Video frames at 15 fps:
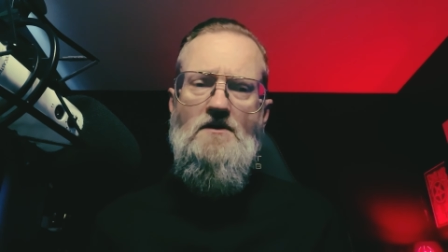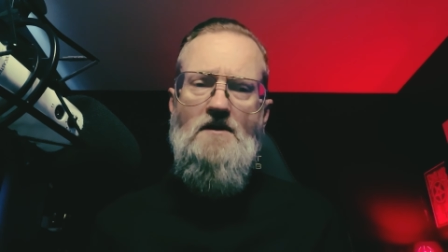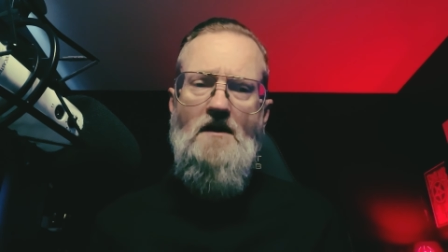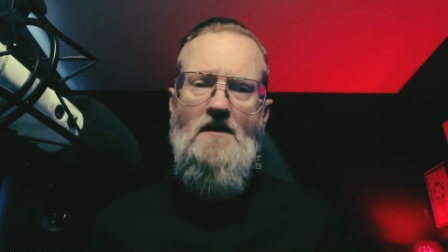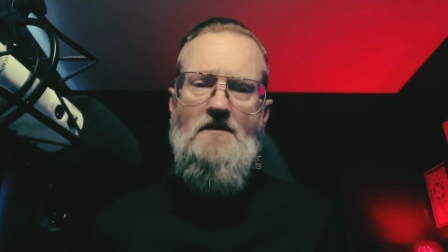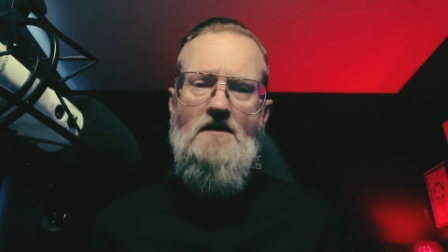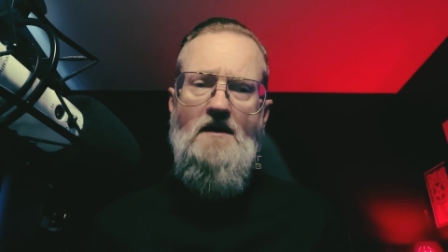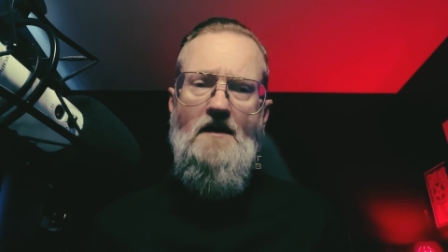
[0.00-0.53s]
I,
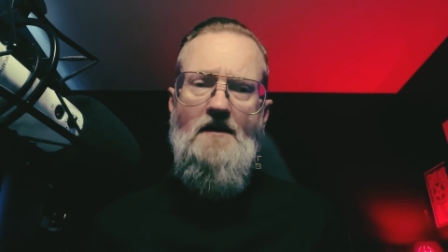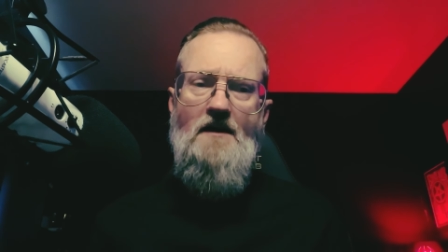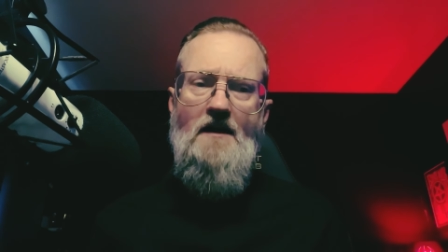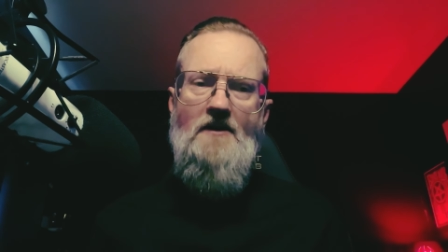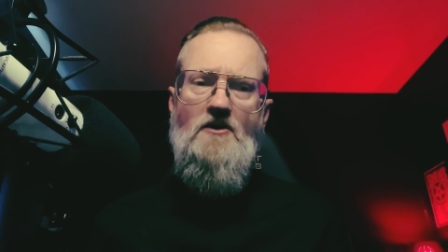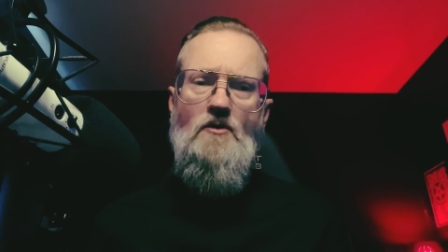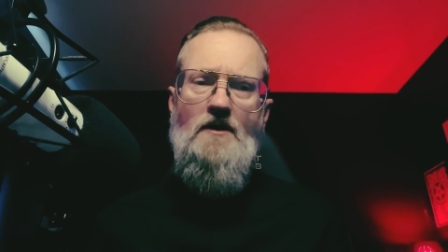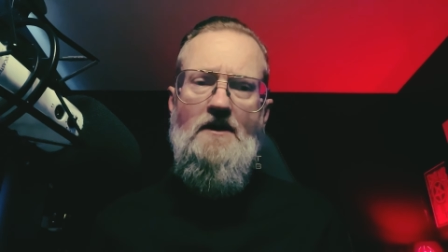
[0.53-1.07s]
I, I
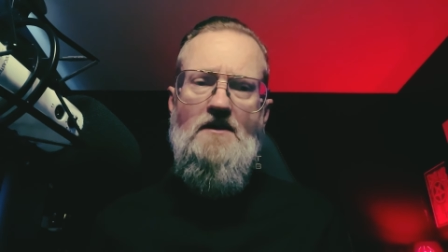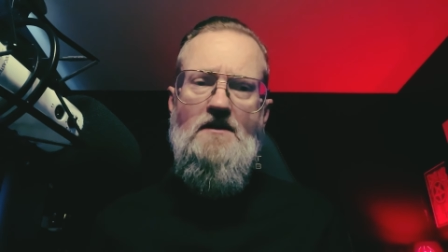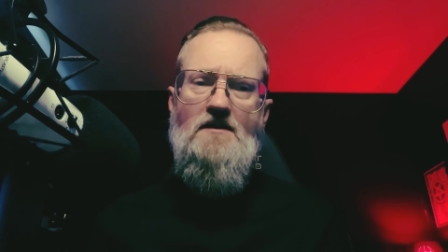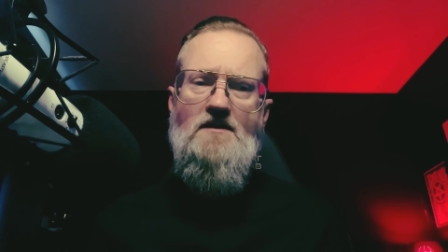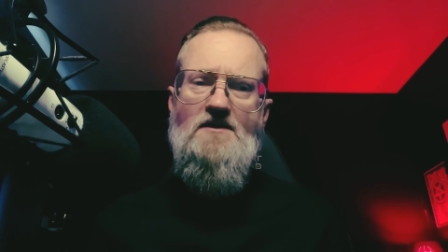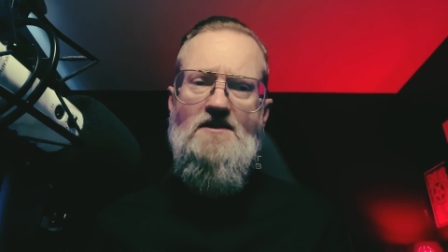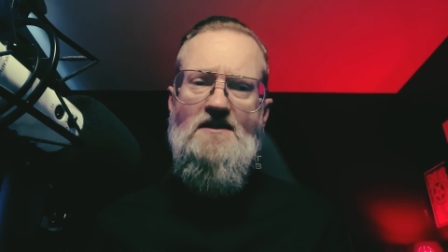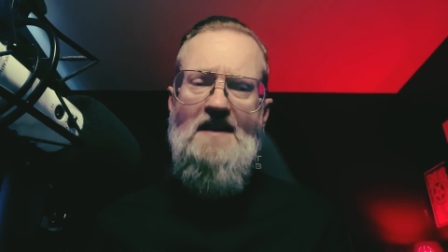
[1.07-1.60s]
quit
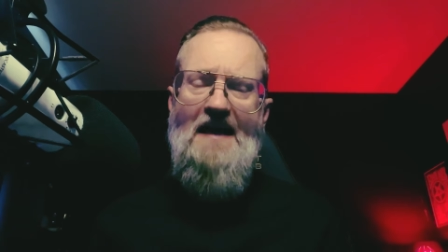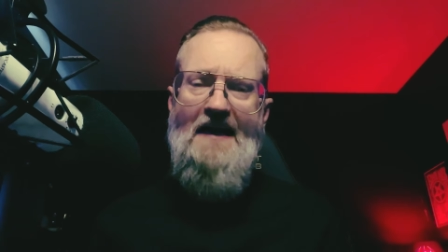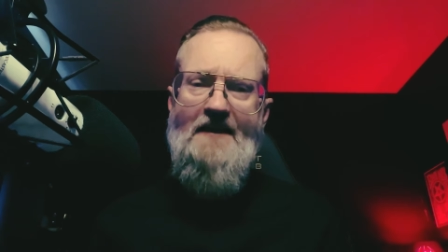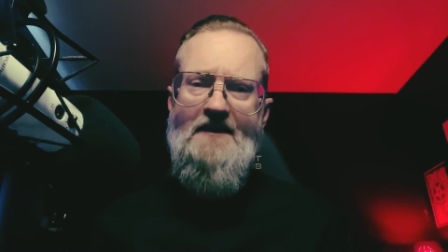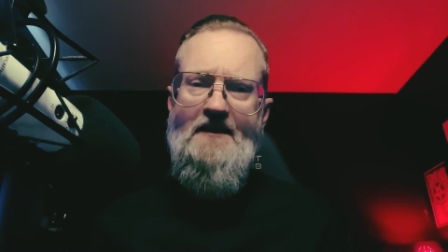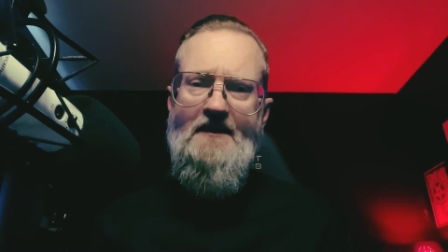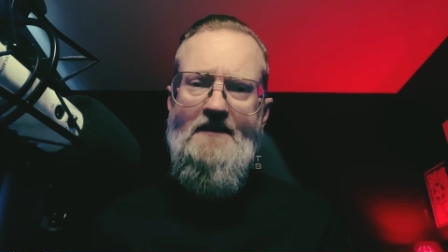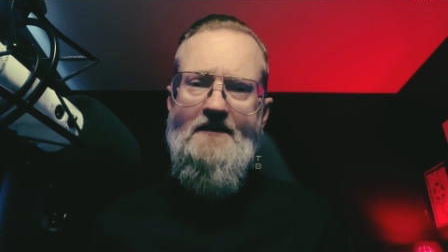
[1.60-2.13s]

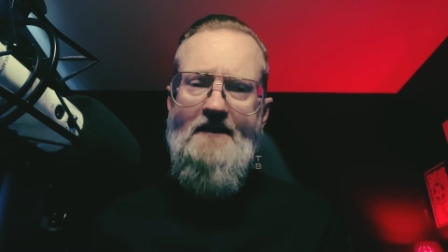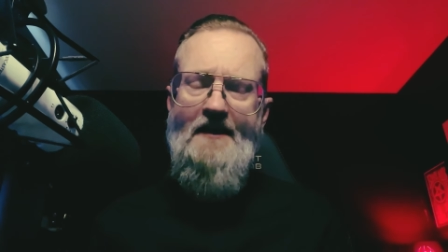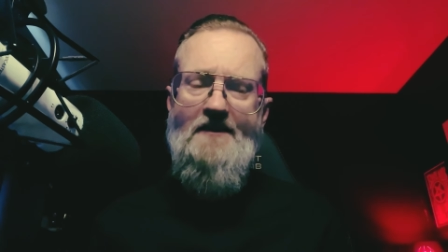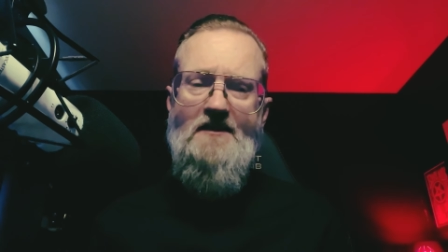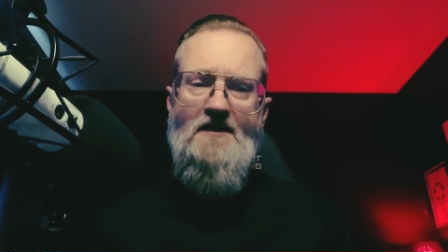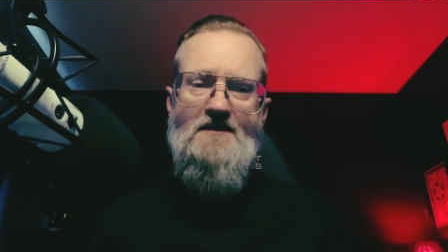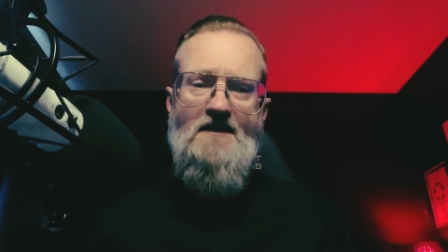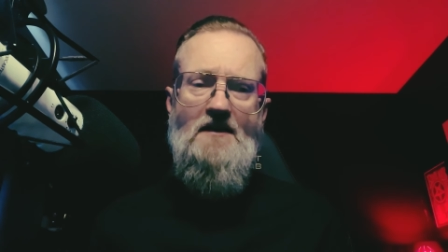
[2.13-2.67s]
snacking. I
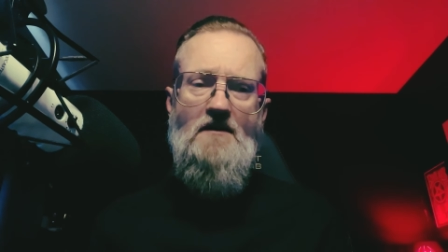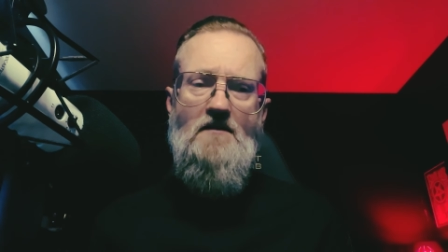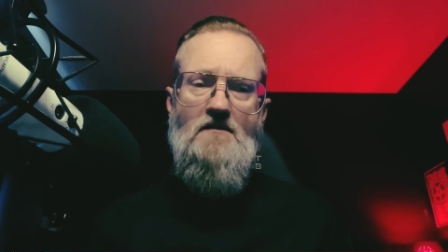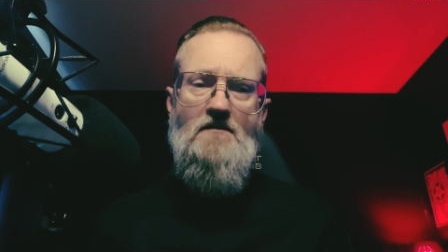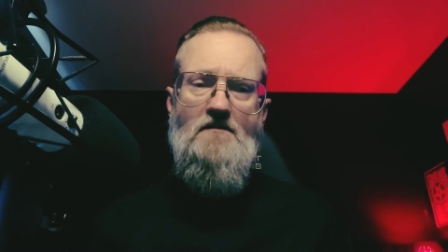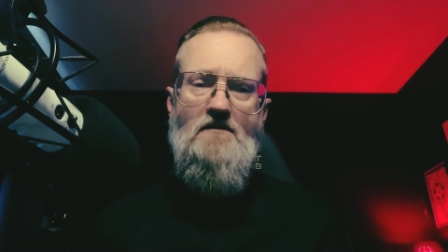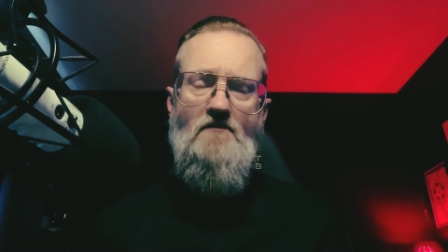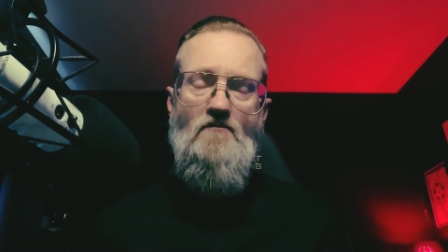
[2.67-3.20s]
cut
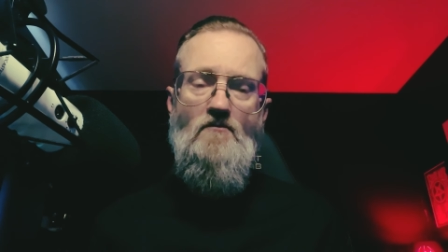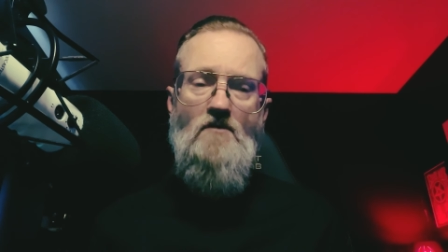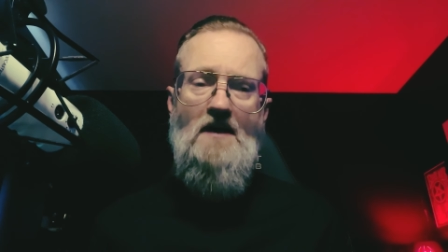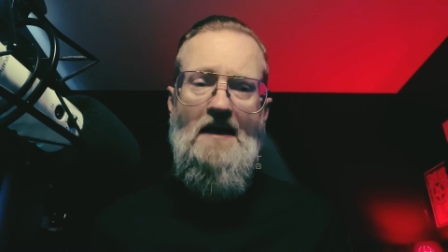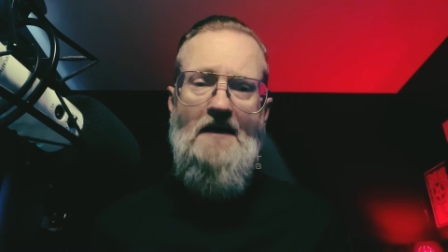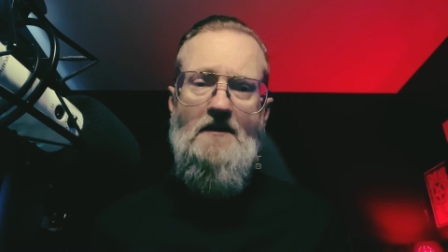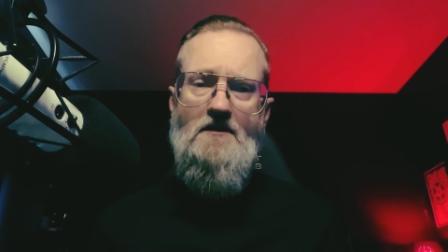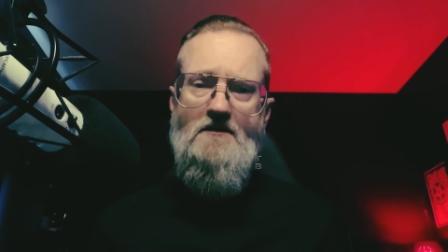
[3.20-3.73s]
down
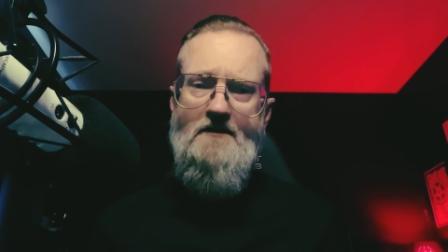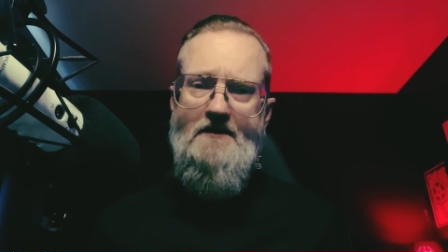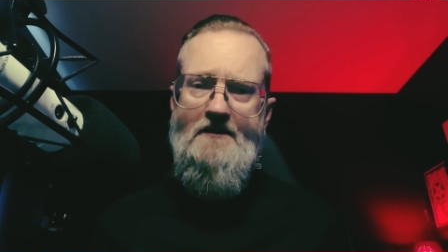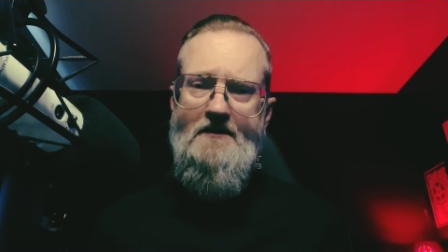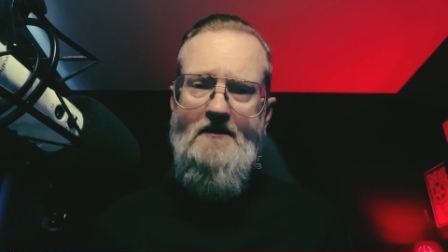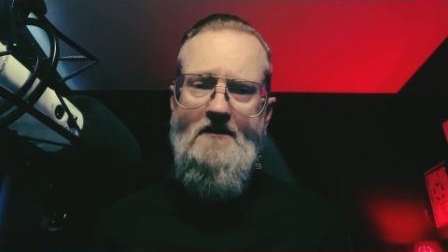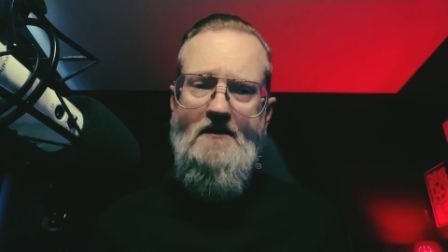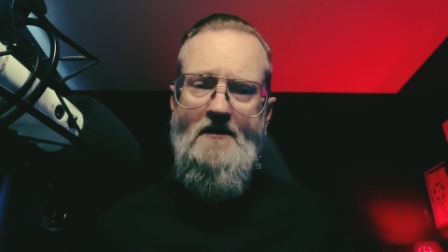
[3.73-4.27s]
radically
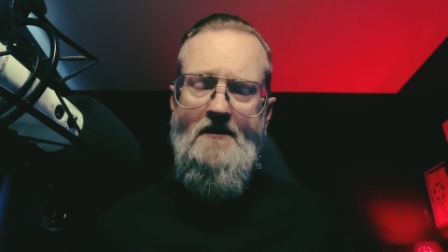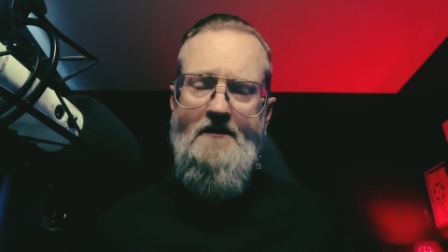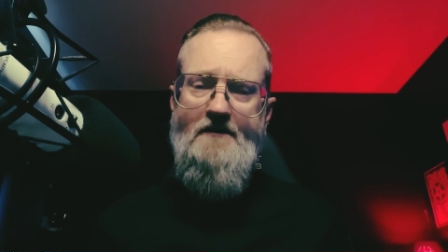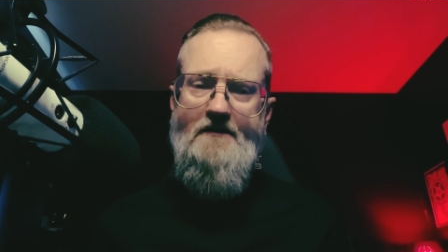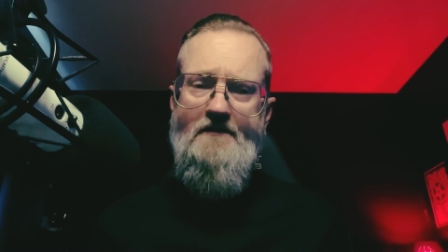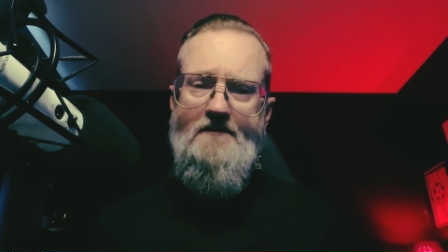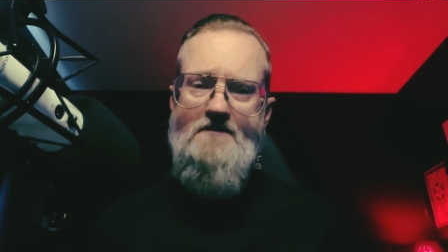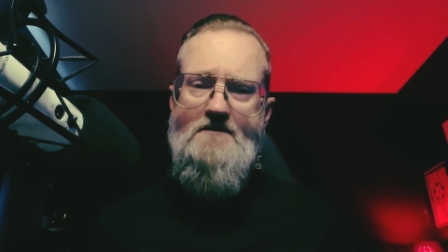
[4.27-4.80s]
on
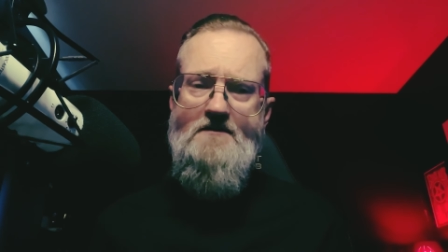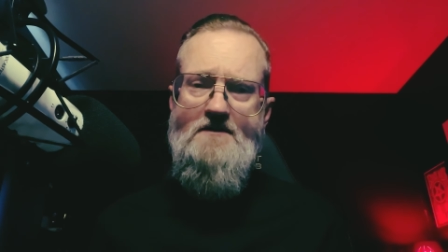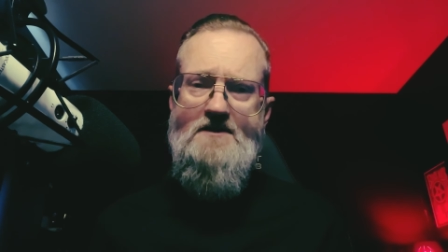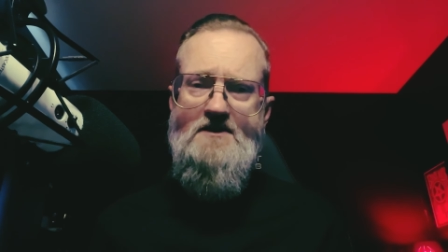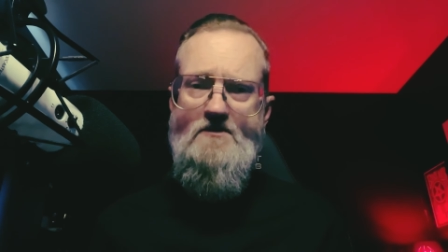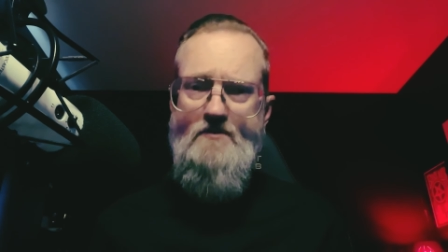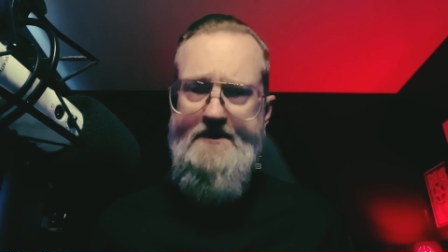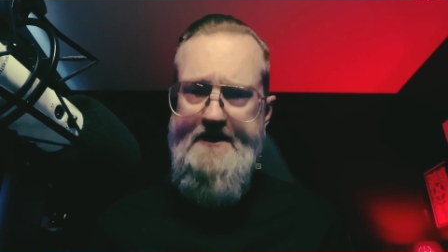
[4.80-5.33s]

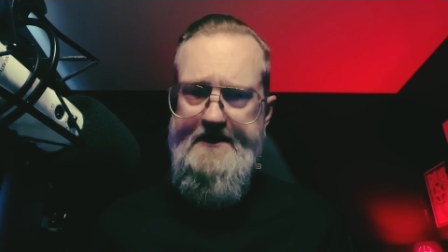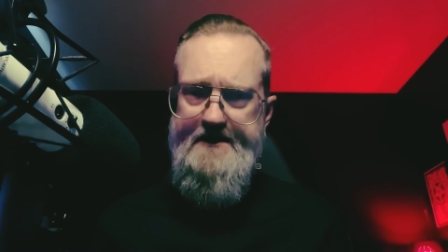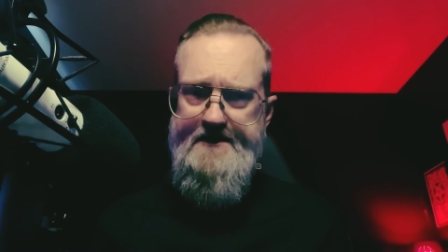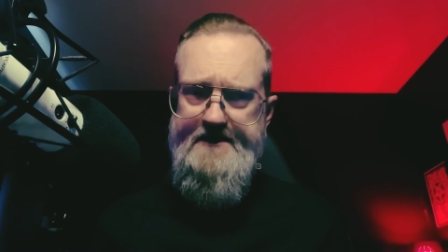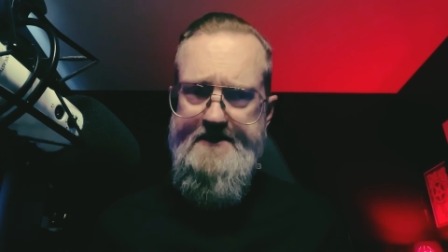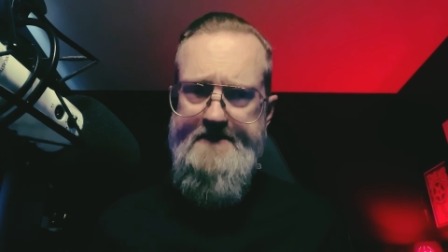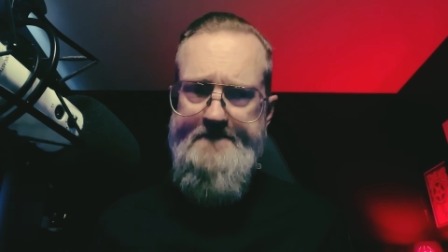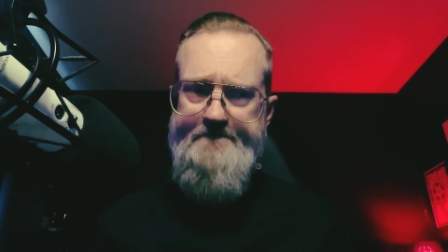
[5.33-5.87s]

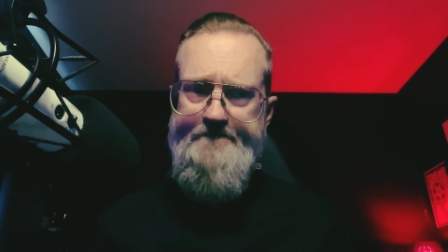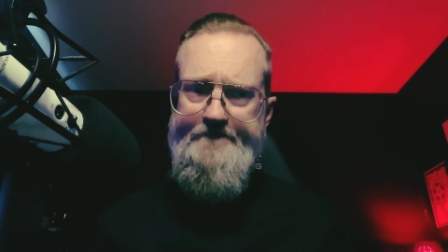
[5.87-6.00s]
sweets.